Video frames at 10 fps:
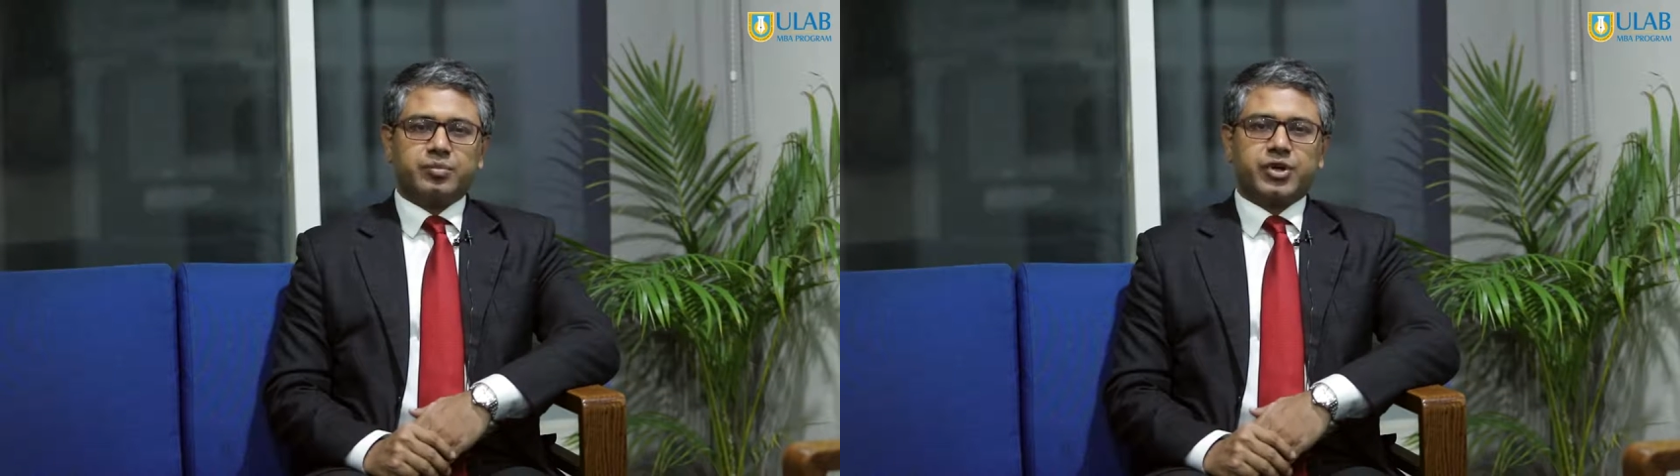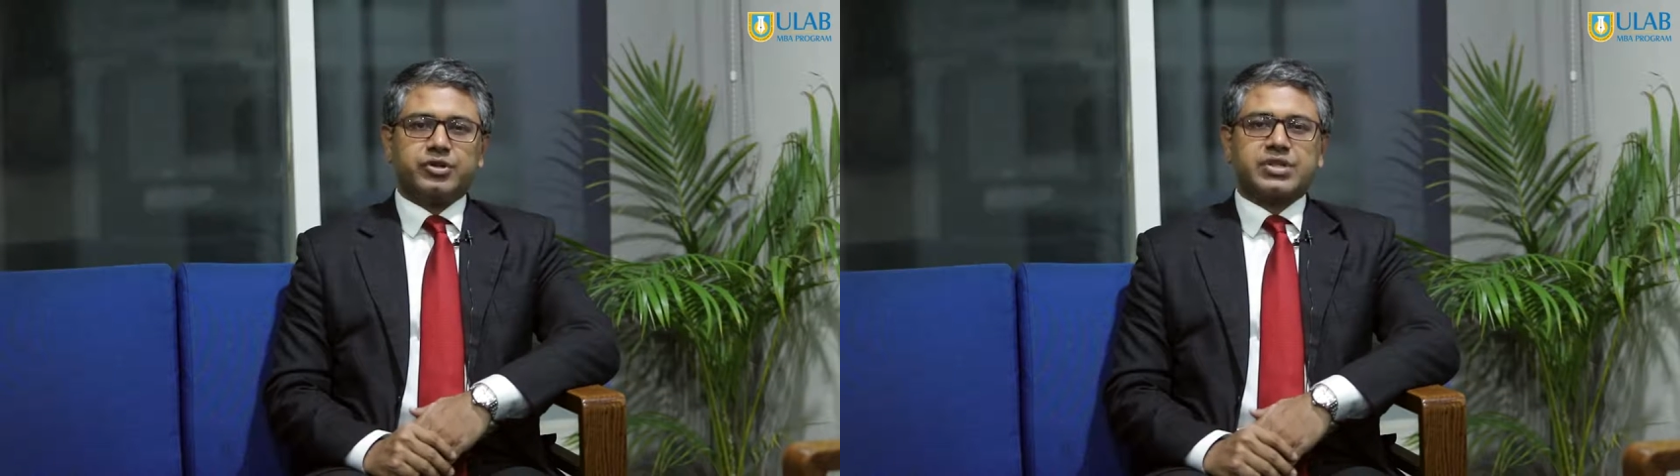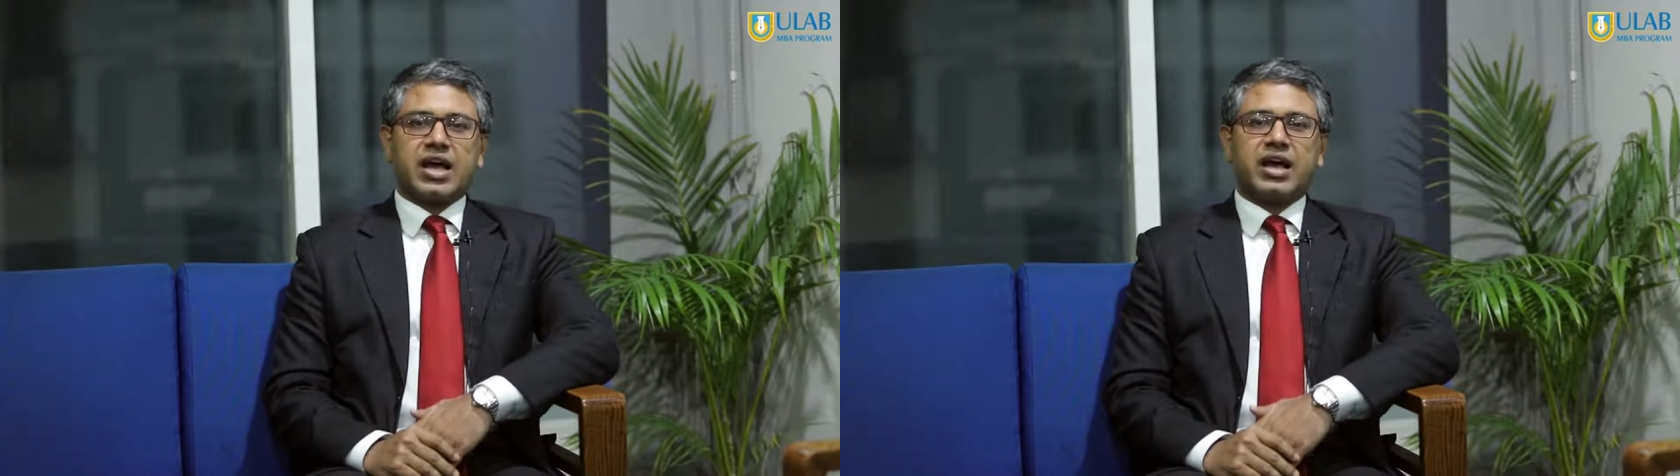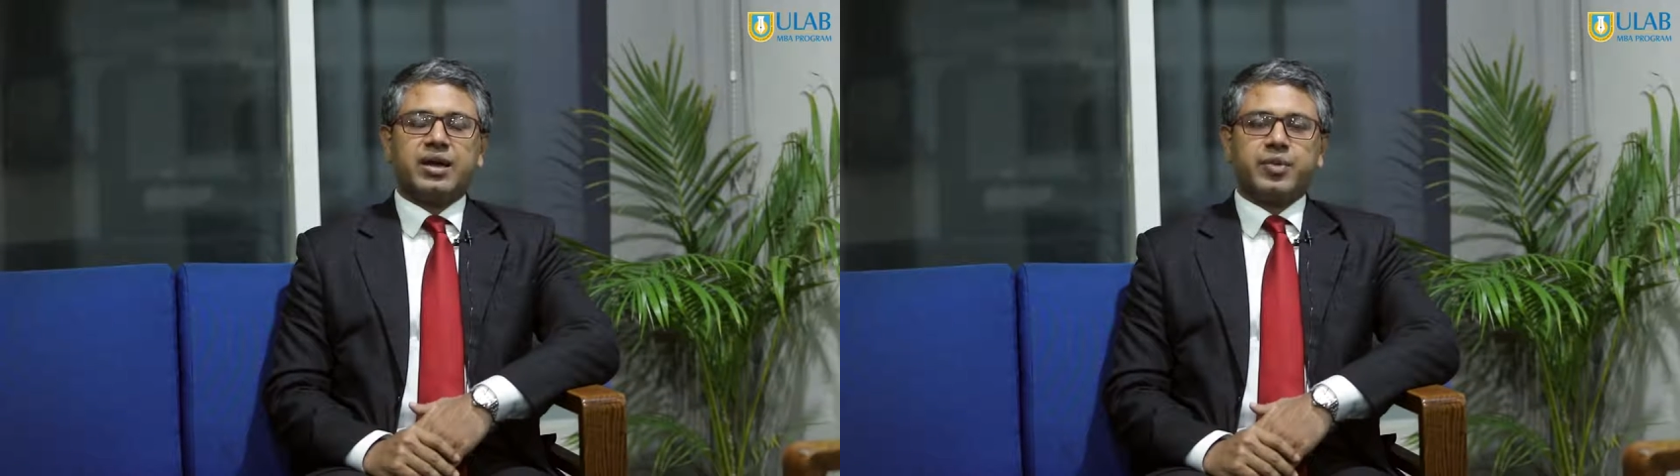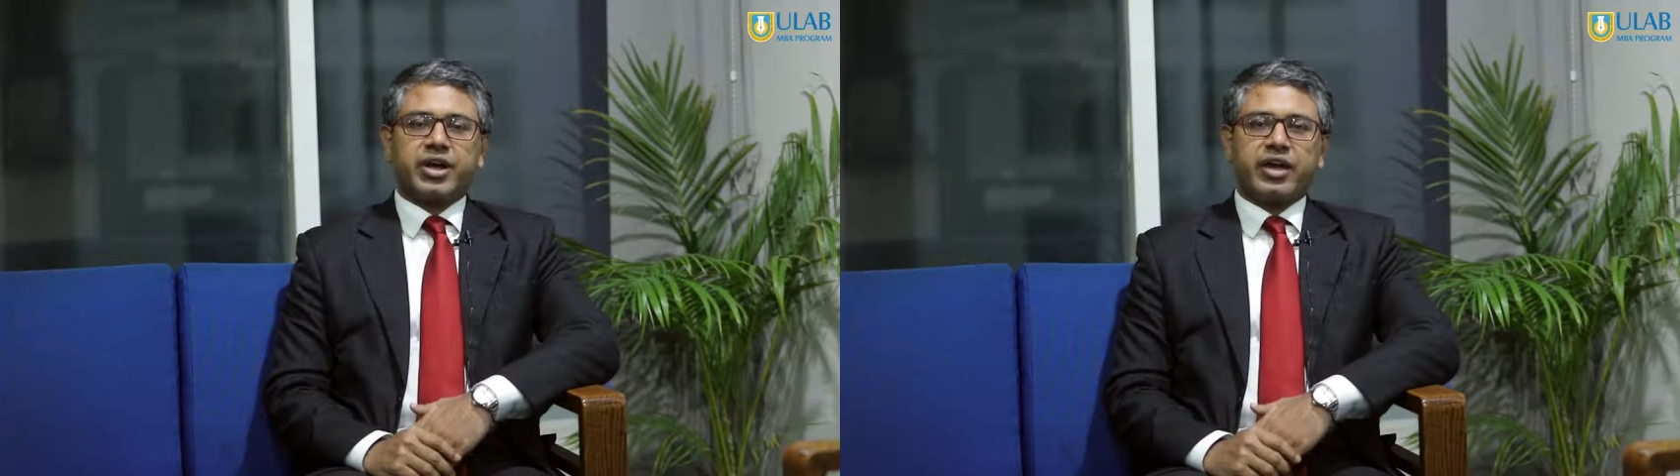because I
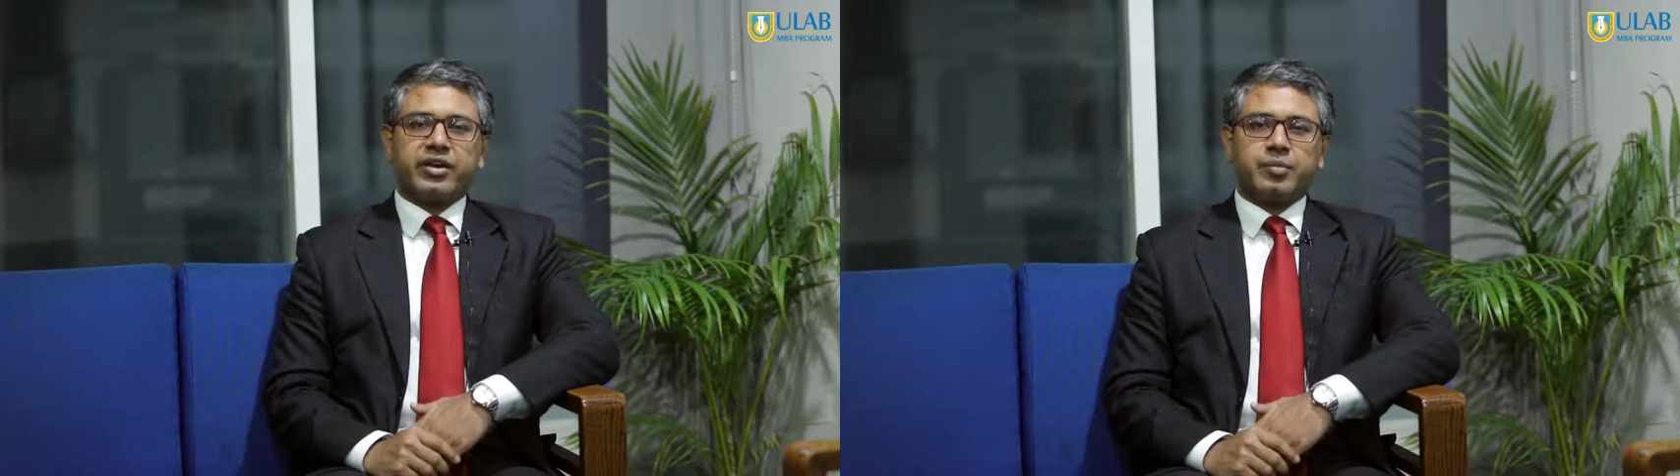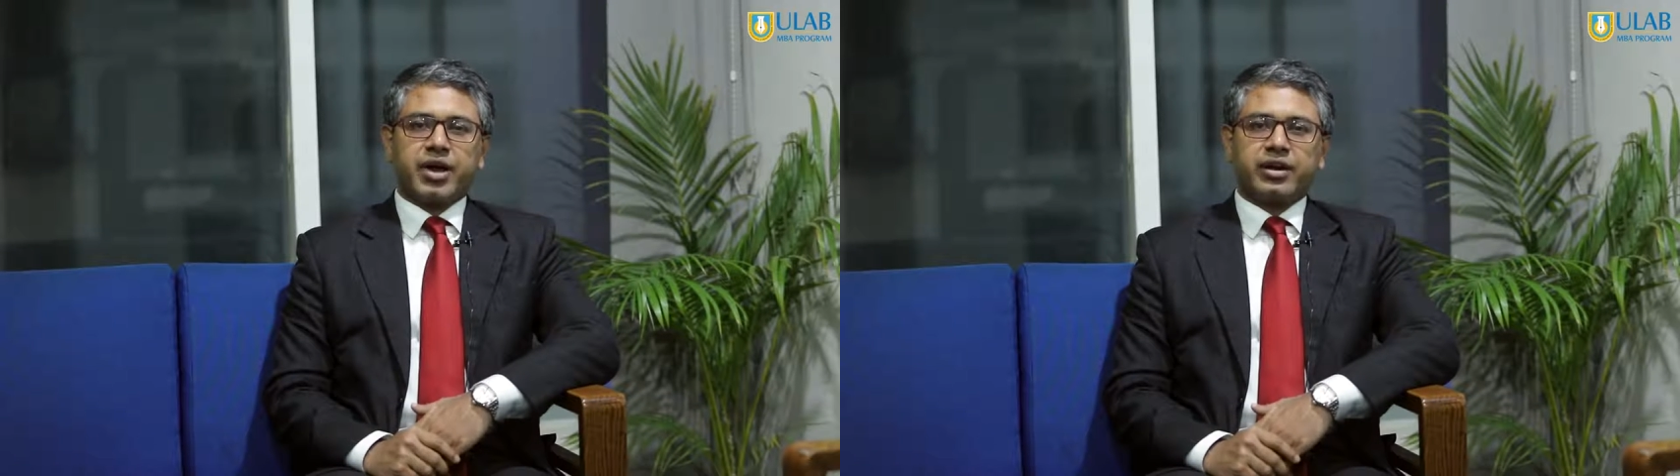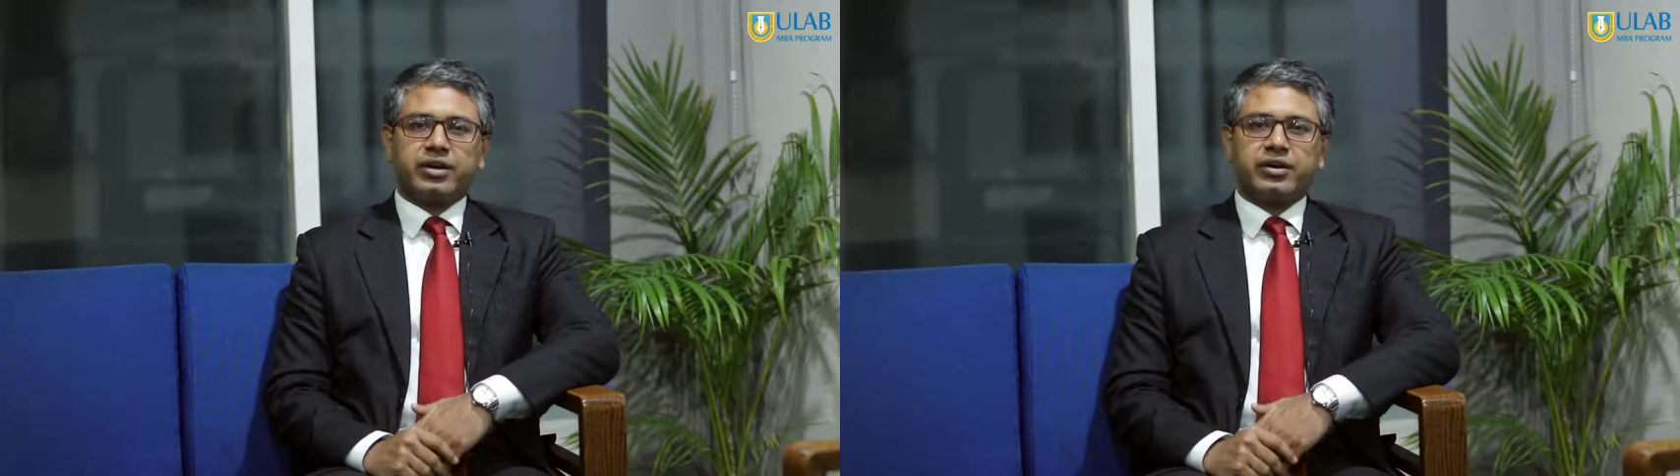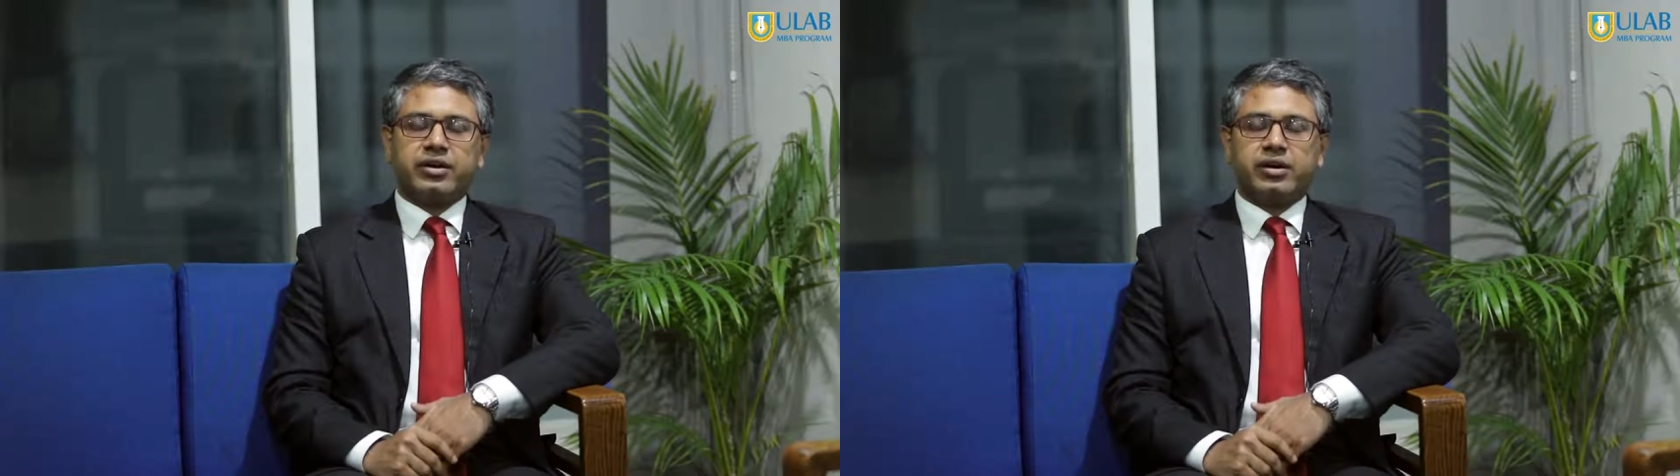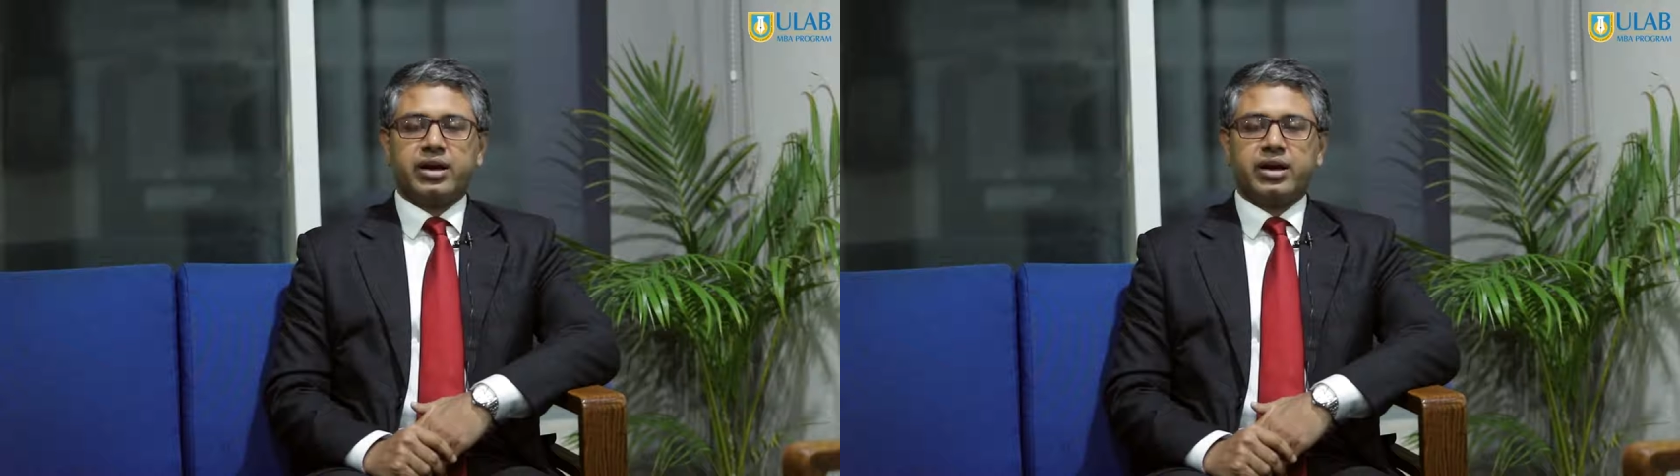am a career banker,